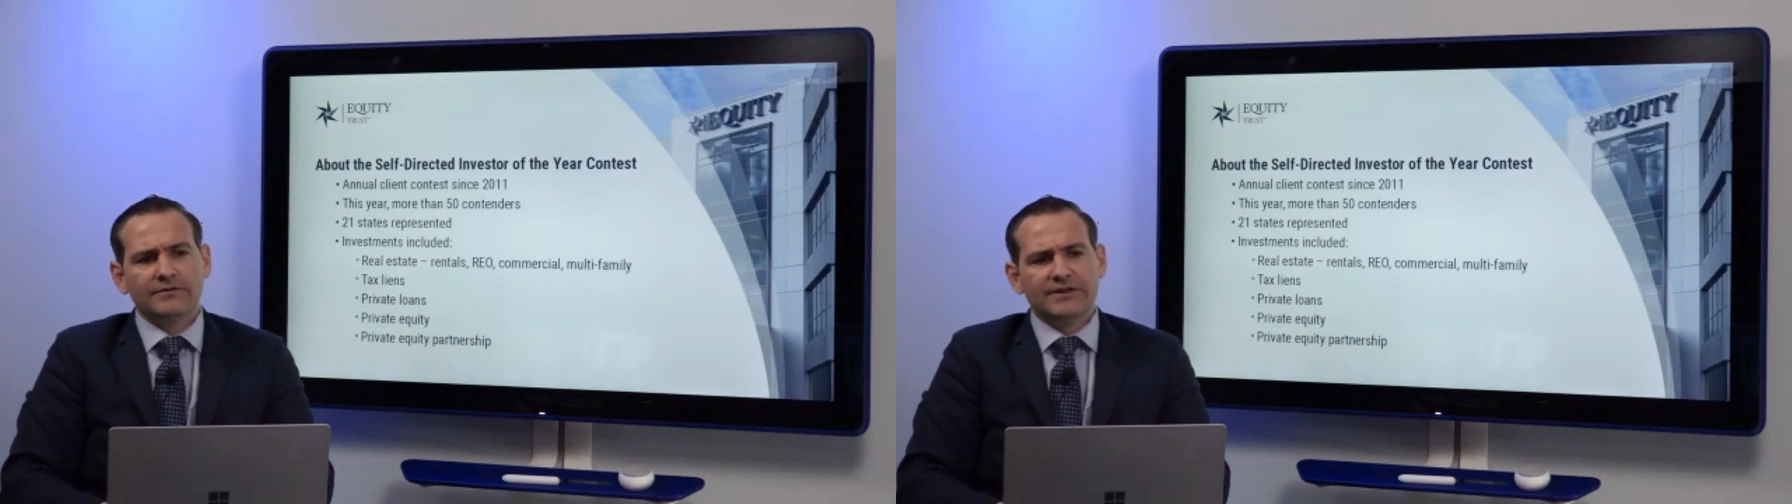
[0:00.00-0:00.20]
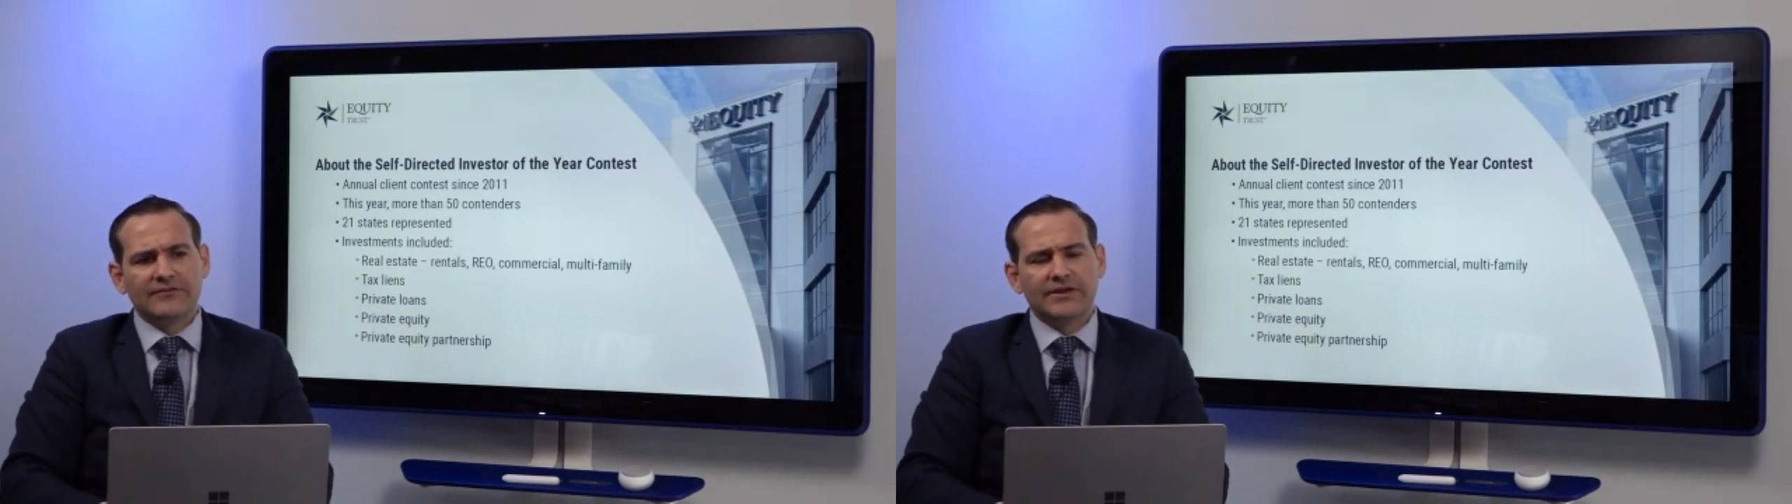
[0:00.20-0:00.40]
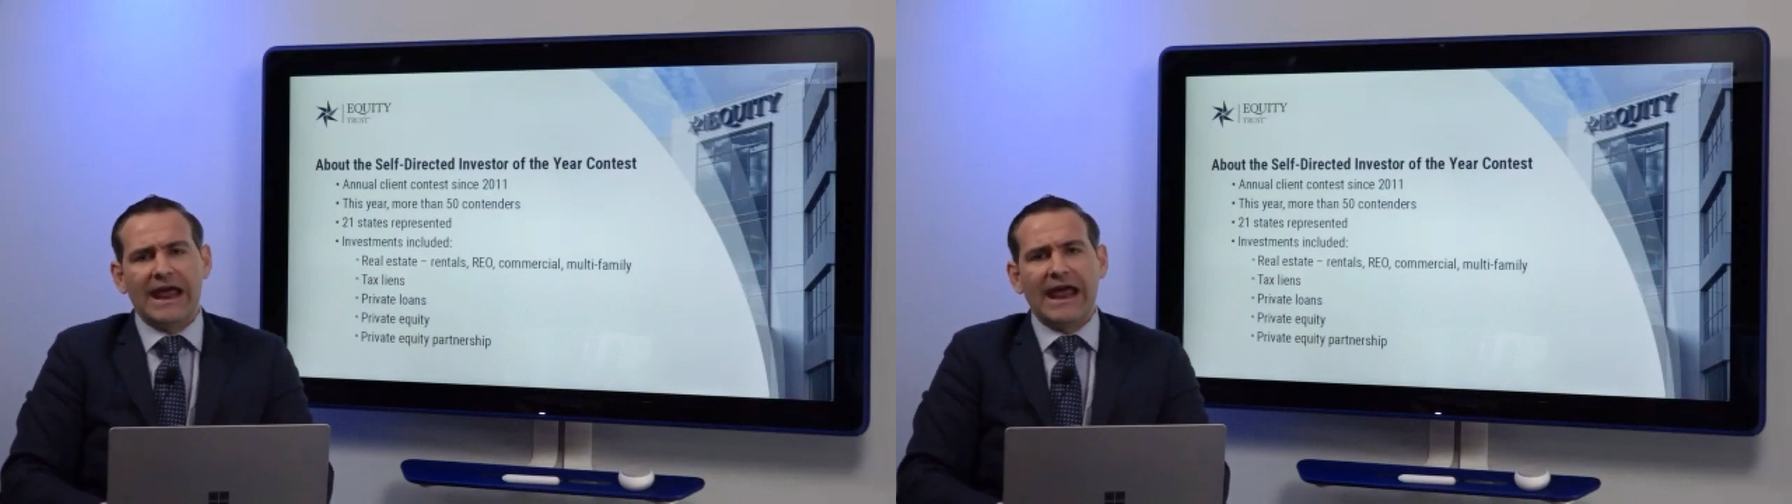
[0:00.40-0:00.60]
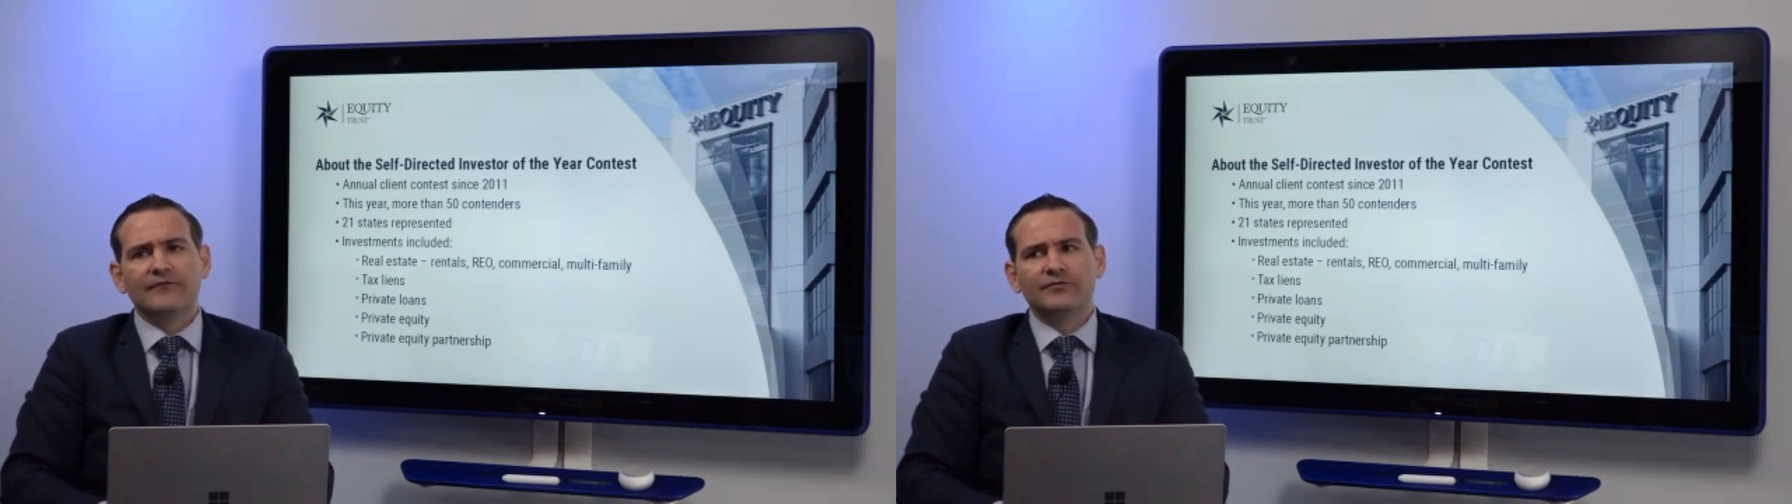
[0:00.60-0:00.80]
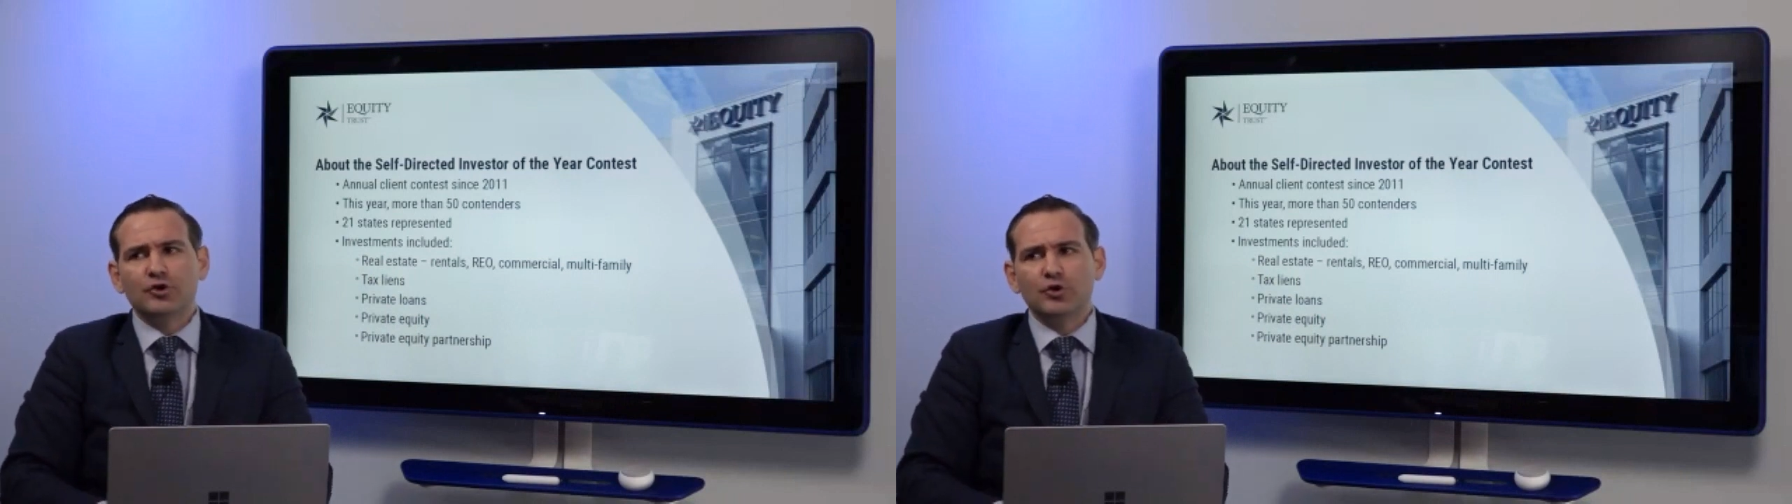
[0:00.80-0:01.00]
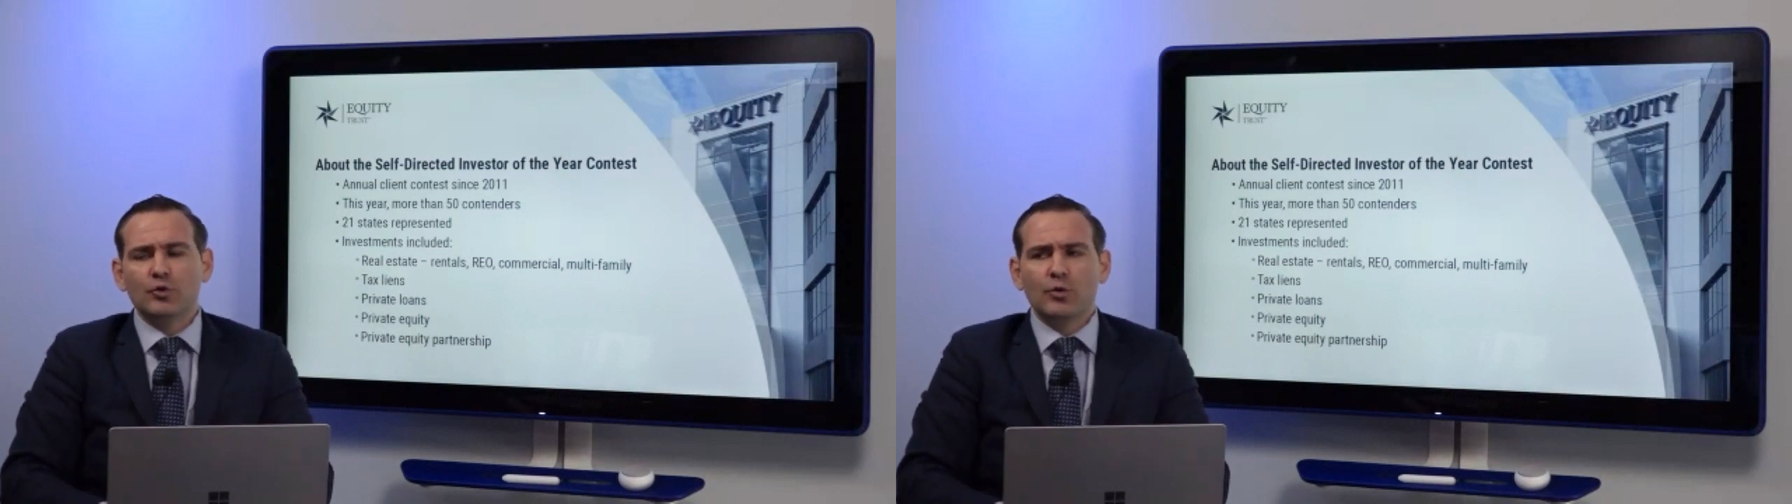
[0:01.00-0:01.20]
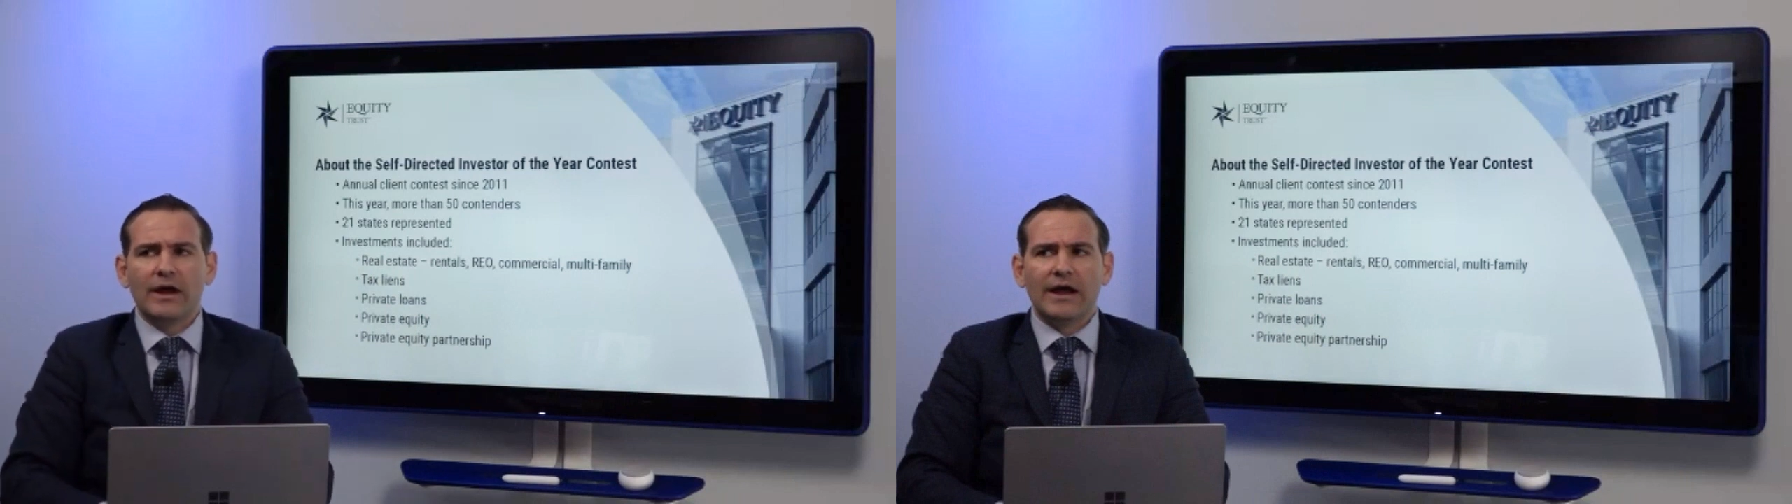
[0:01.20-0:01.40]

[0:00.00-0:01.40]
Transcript: David, have you